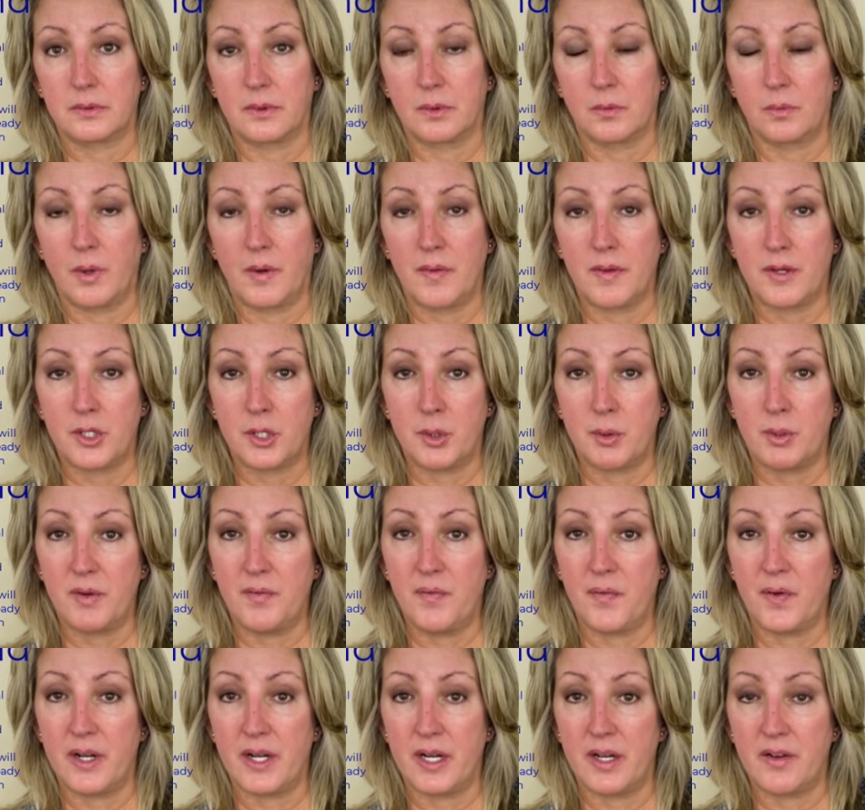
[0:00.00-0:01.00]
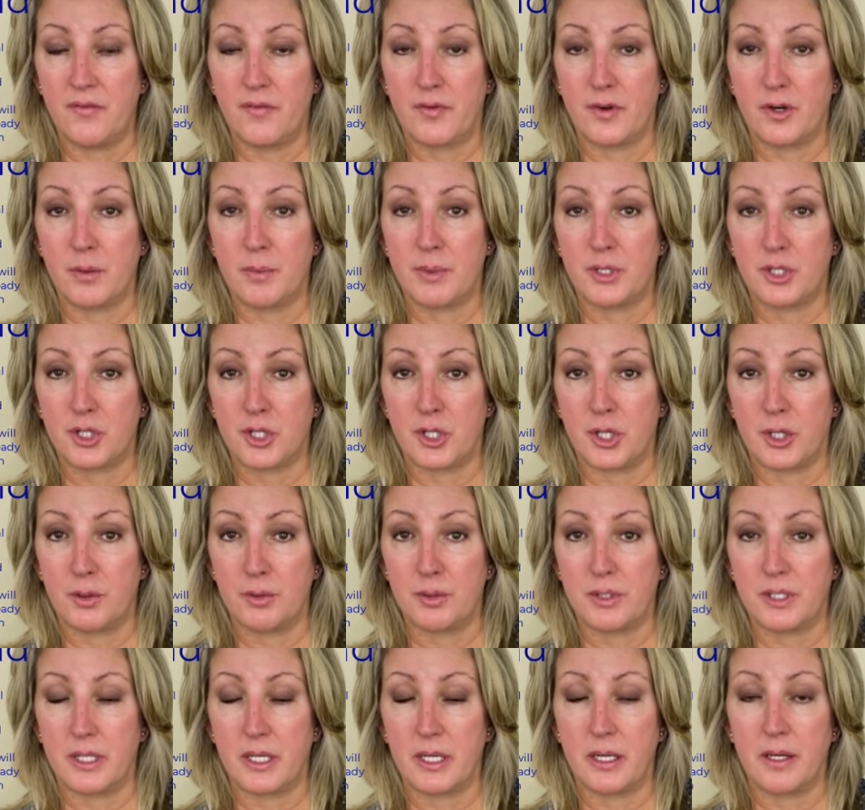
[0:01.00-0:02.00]
When the to-infinitive verb is
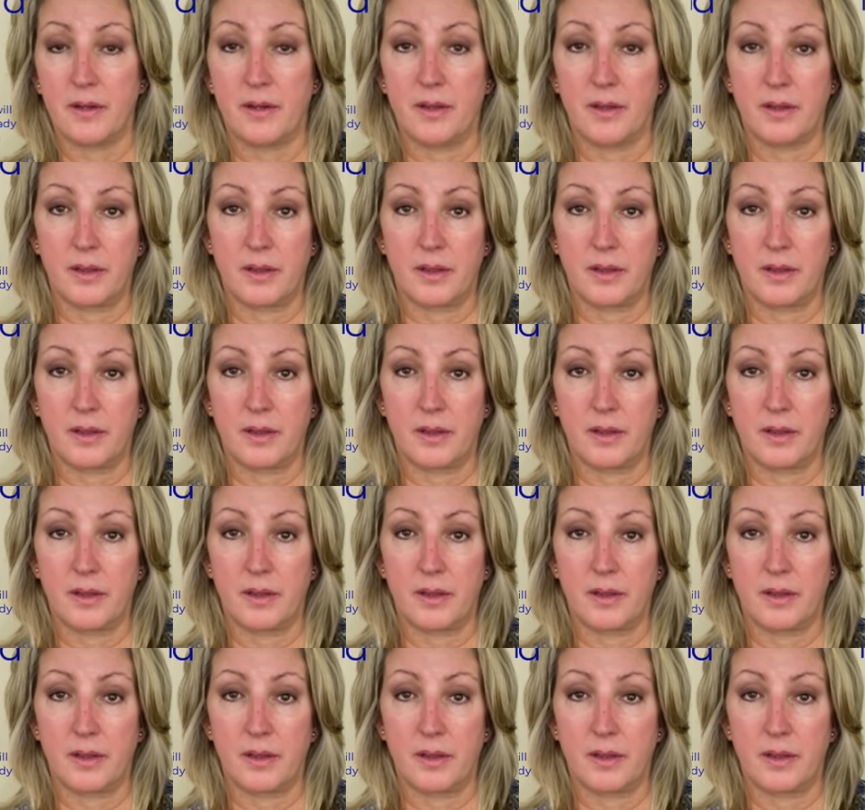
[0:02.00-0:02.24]
chosen,